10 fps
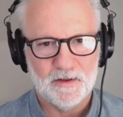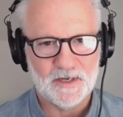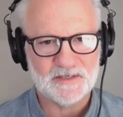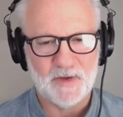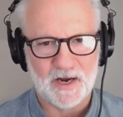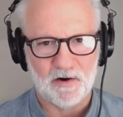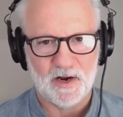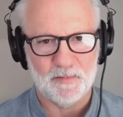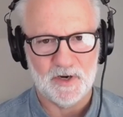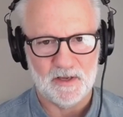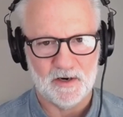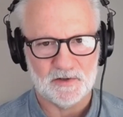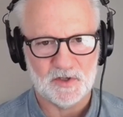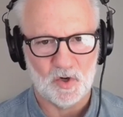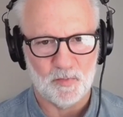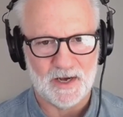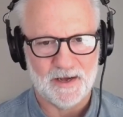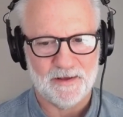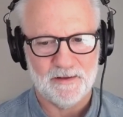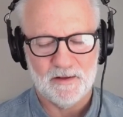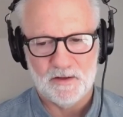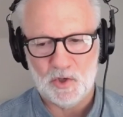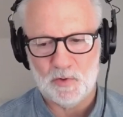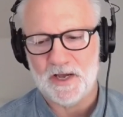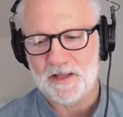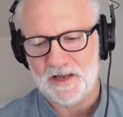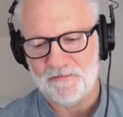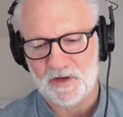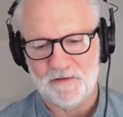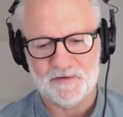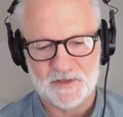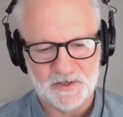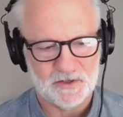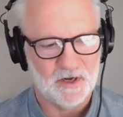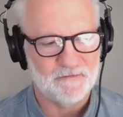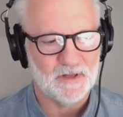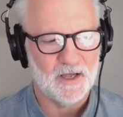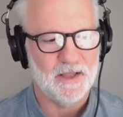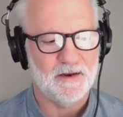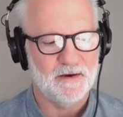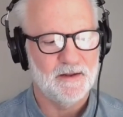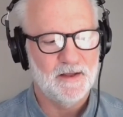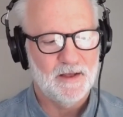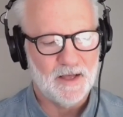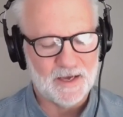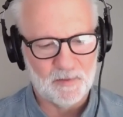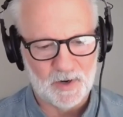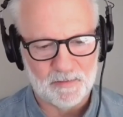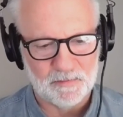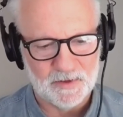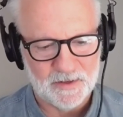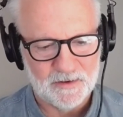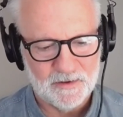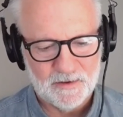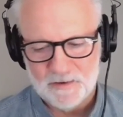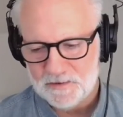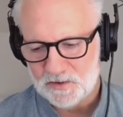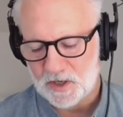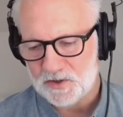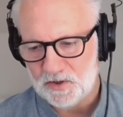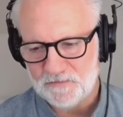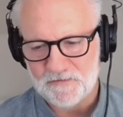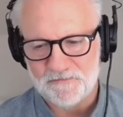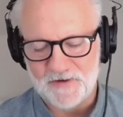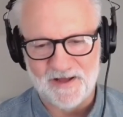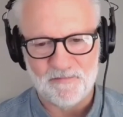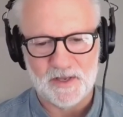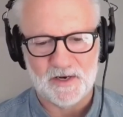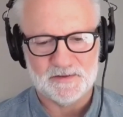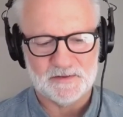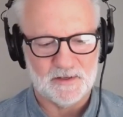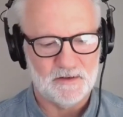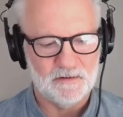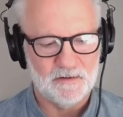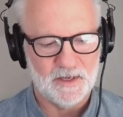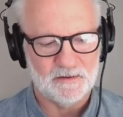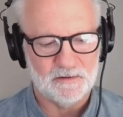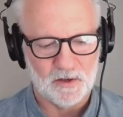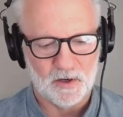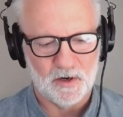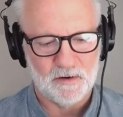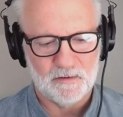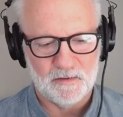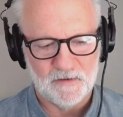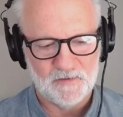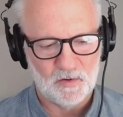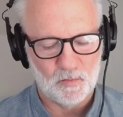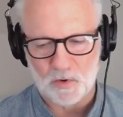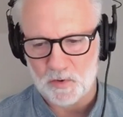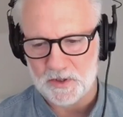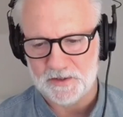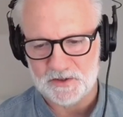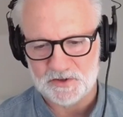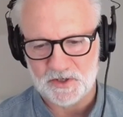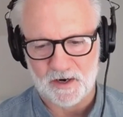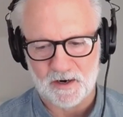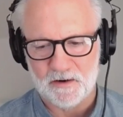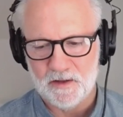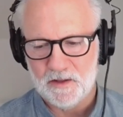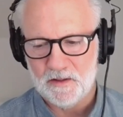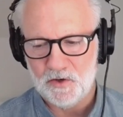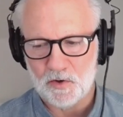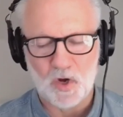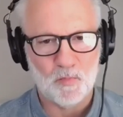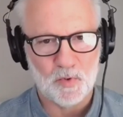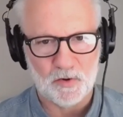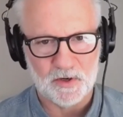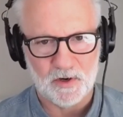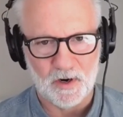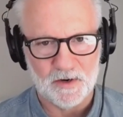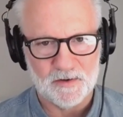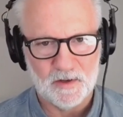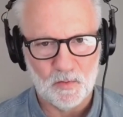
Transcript: It doesn't matter how many years go by. You and I can have a conversation offline, and I could probably talk to you for 5 minutes and learn, if you were willing to share, your own broken heart.